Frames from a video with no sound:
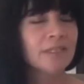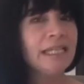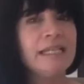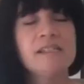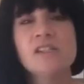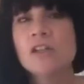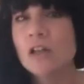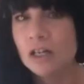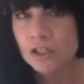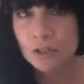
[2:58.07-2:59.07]
It is
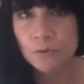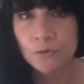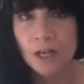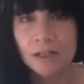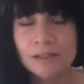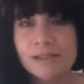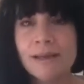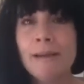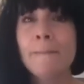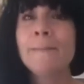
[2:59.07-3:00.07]
not your fault,
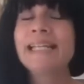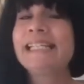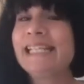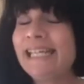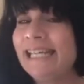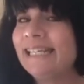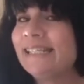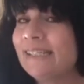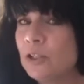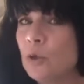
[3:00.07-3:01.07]
but it
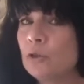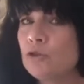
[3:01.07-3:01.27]
is your